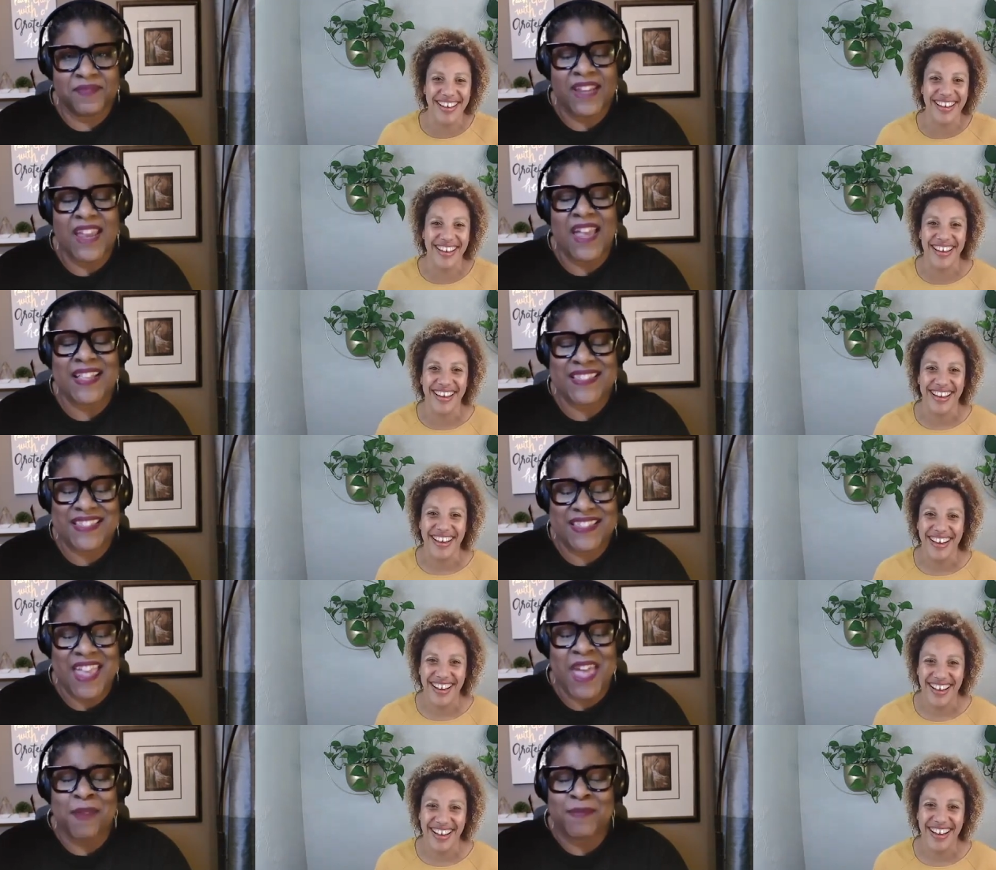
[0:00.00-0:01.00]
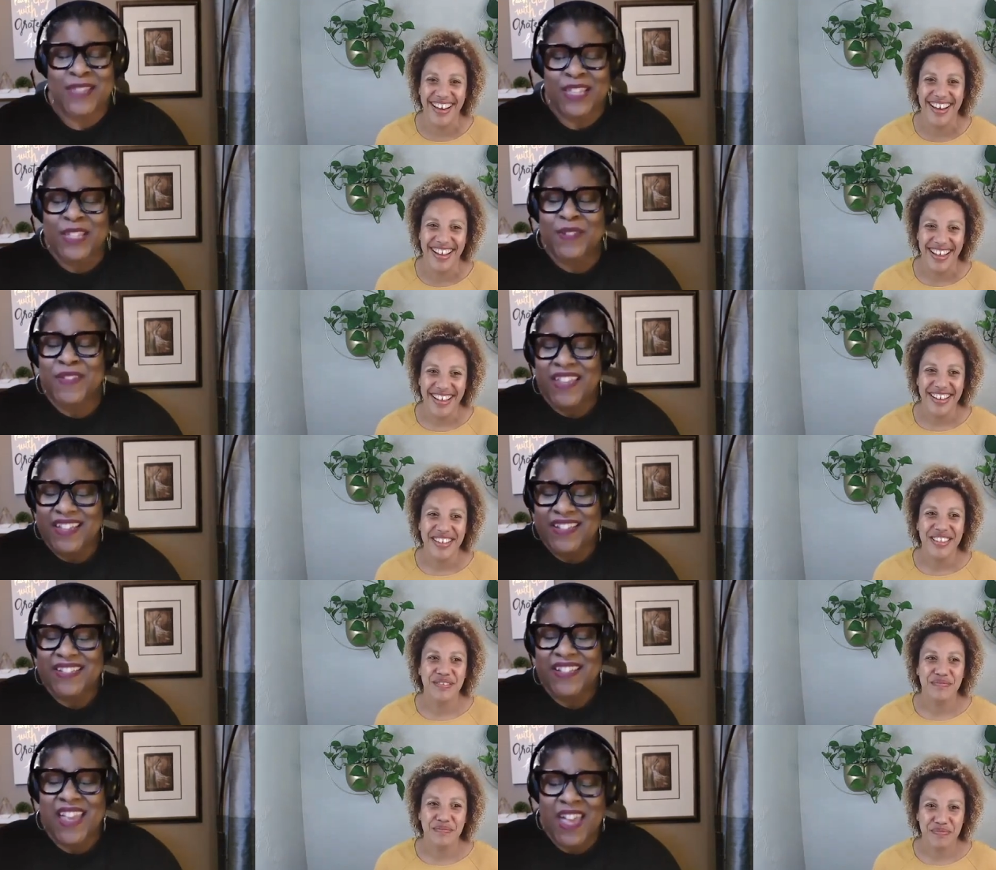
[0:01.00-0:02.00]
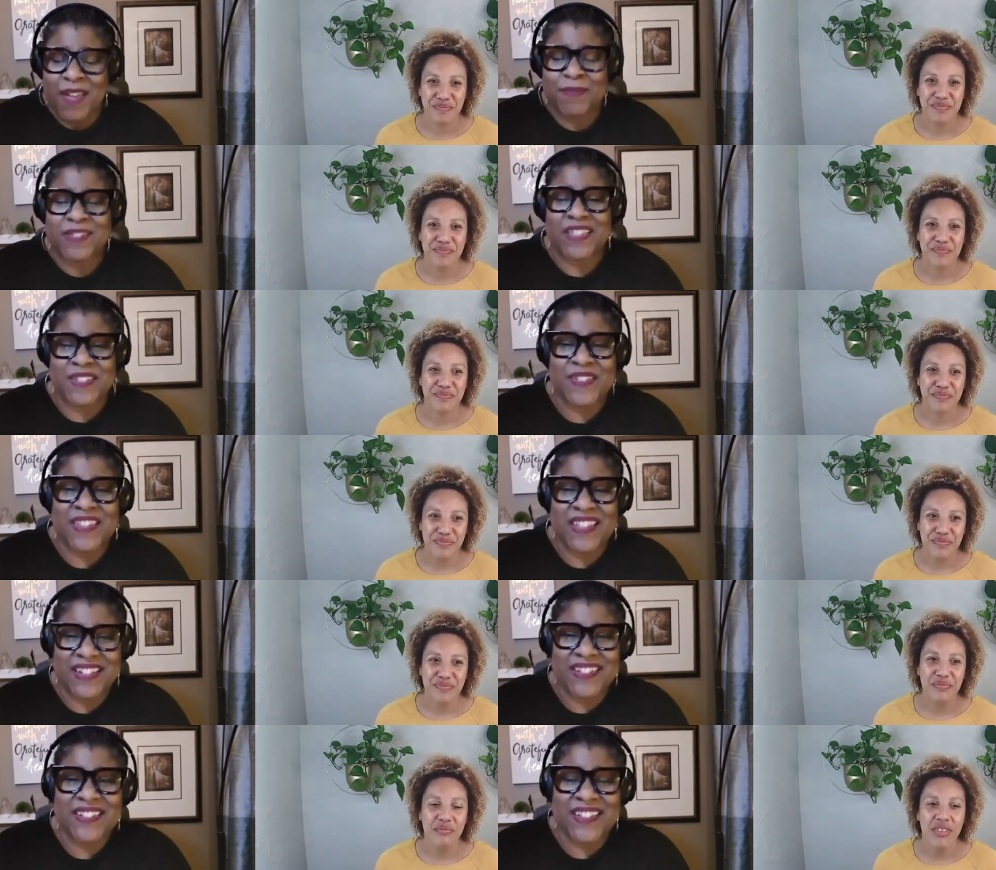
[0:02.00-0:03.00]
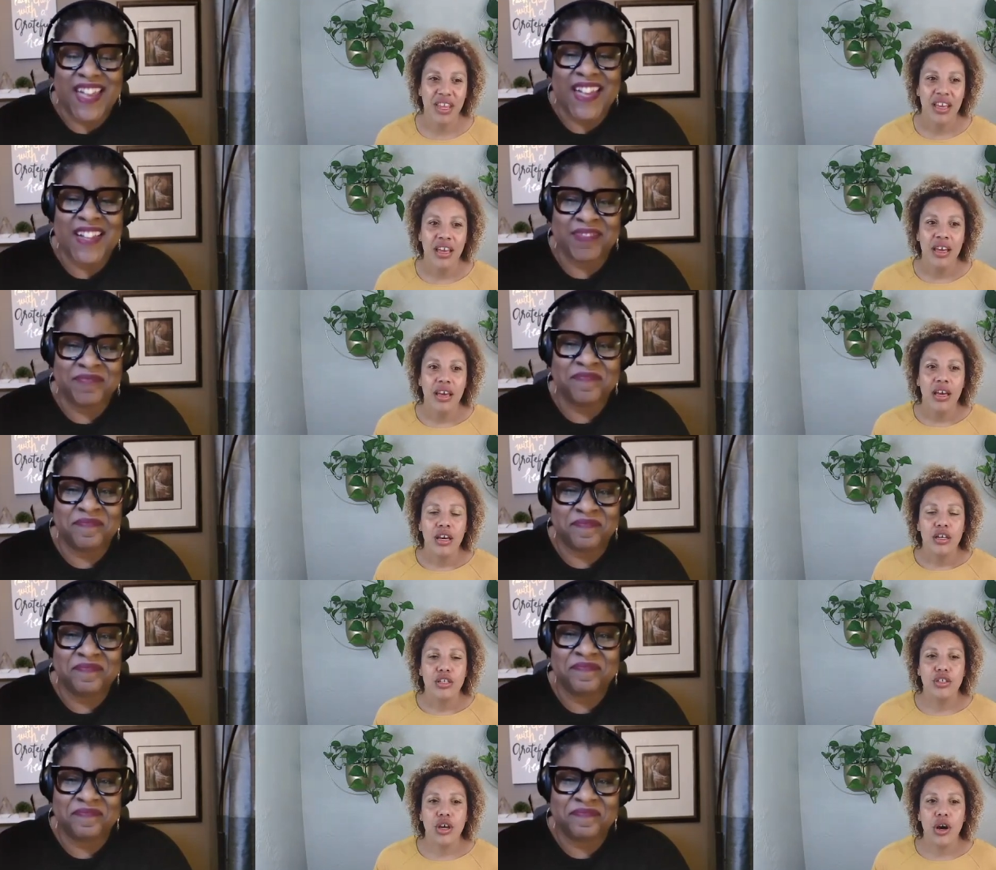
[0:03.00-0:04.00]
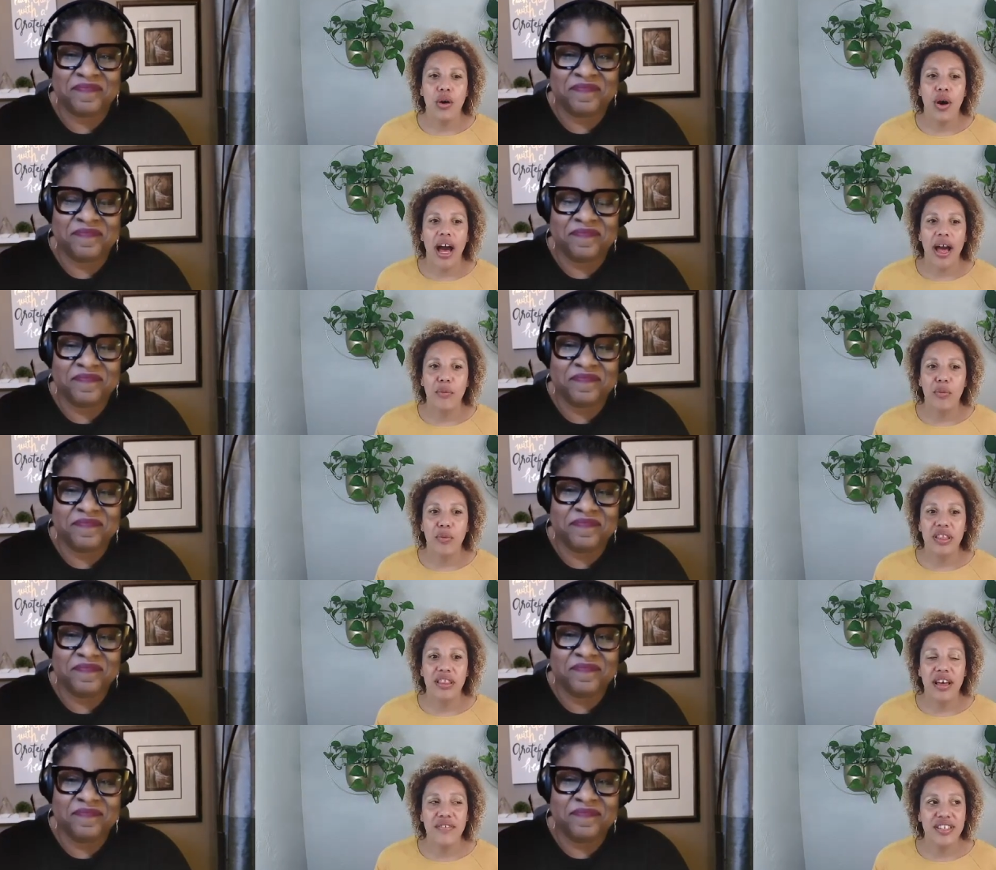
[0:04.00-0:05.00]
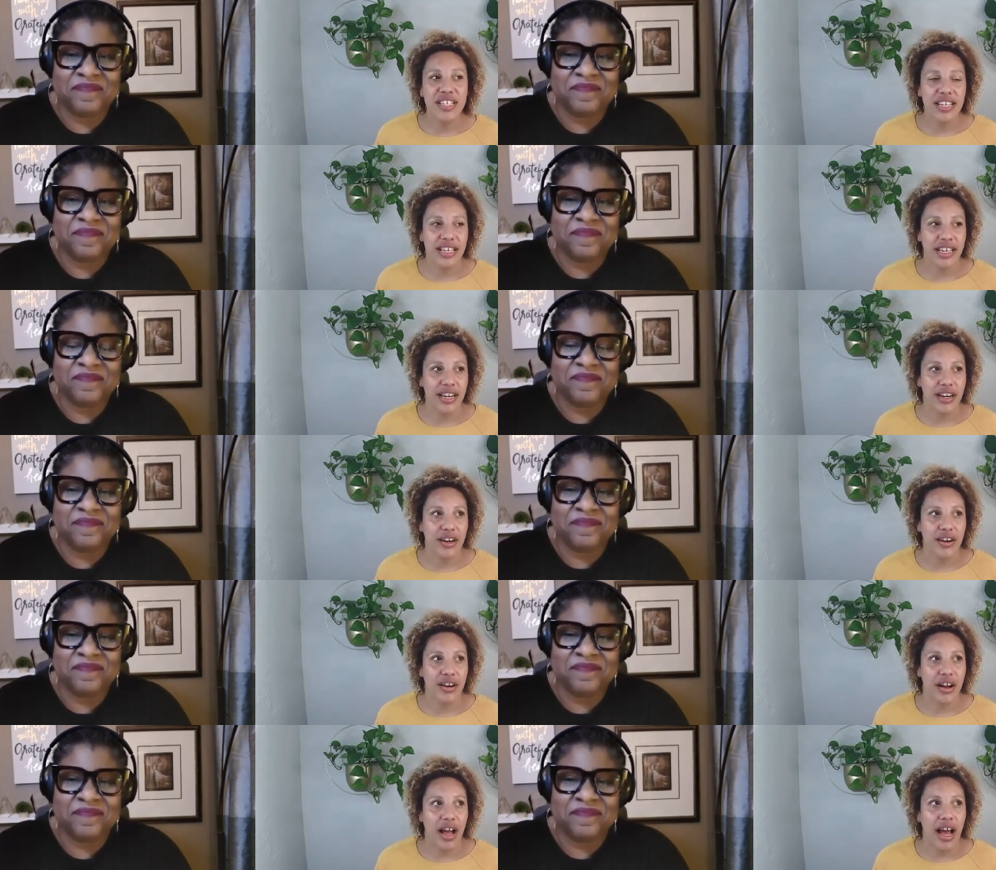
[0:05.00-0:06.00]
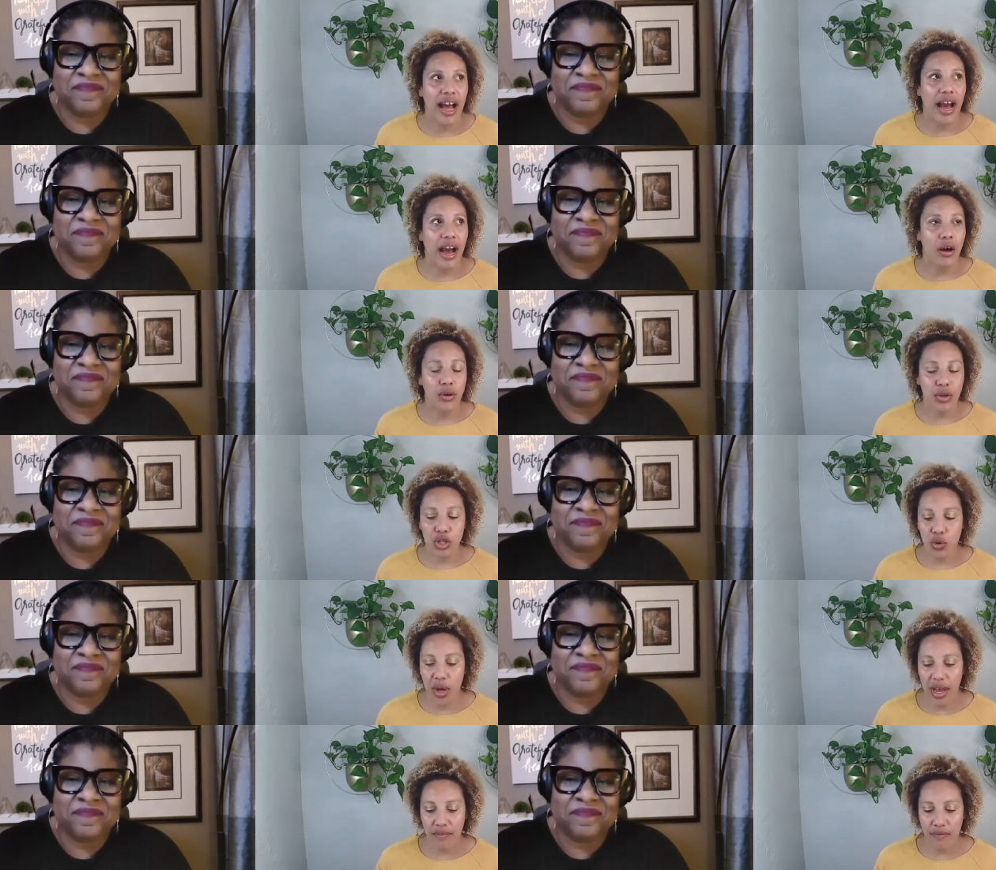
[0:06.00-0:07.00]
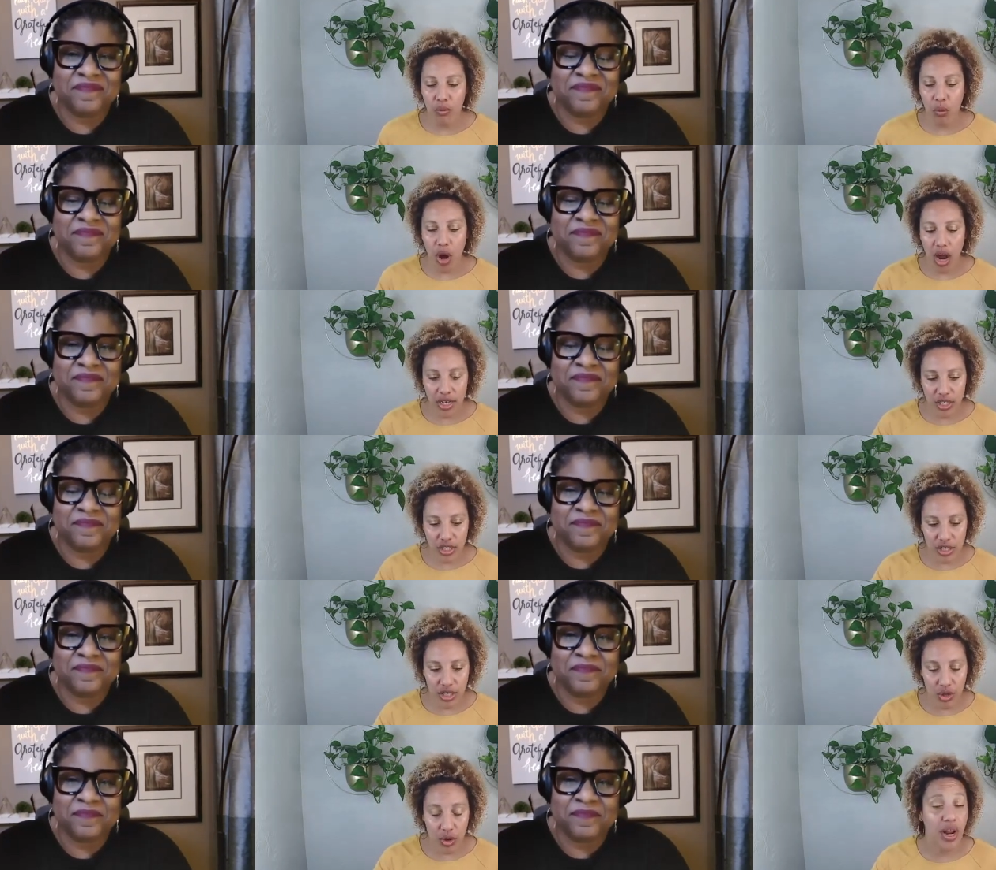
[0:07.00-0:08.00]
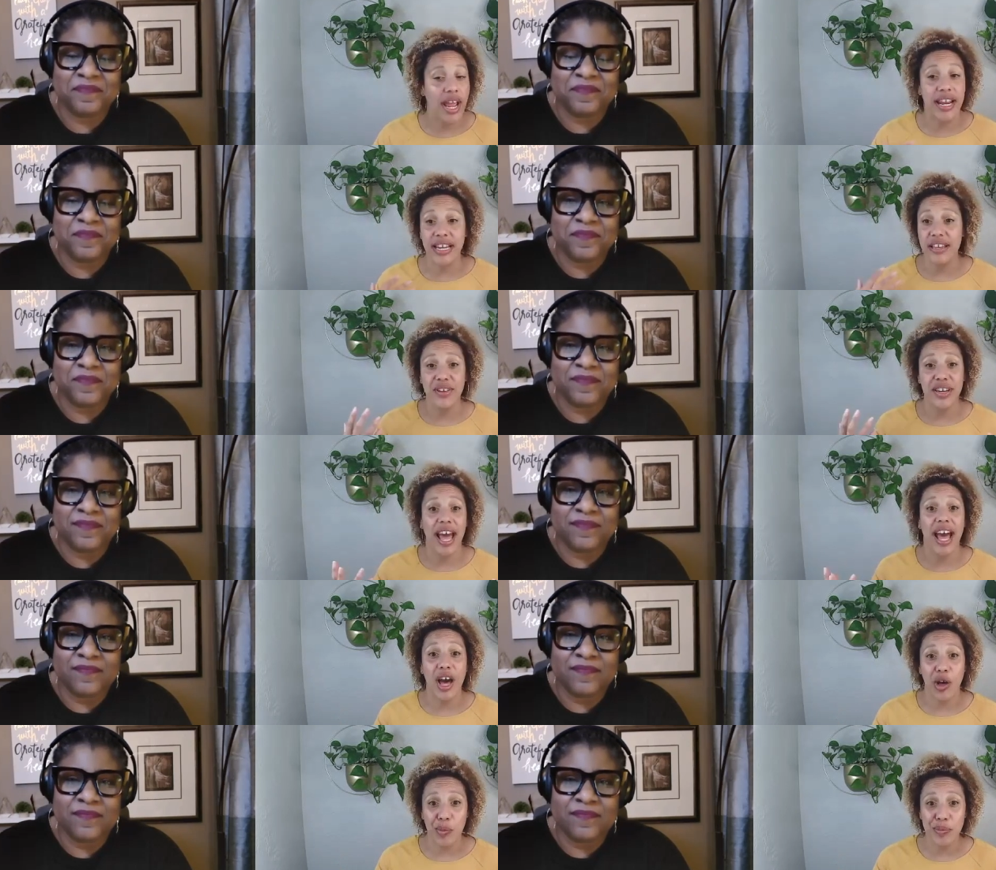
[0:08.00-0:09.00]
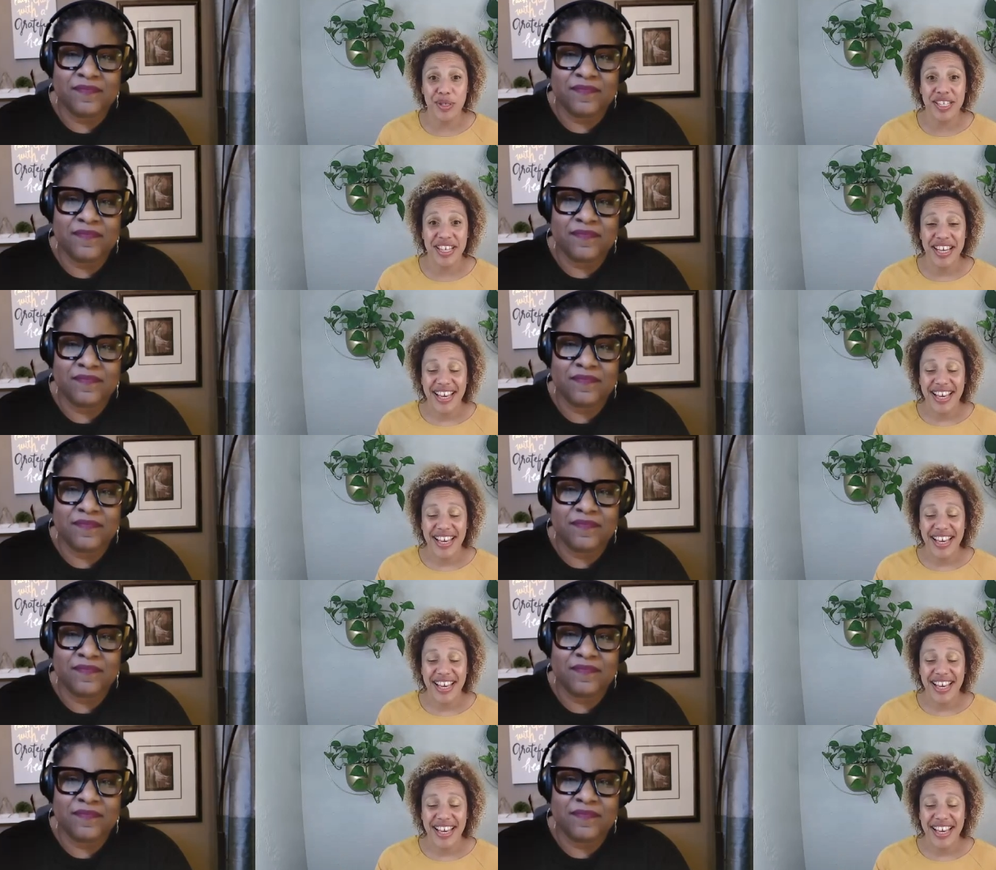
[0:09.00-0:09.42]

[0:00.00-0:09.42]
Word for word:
Speaker 1: yes, absolutely. Absolutely. Yeah.
Speaker 2: So I would love to hear how you have watched or and even helped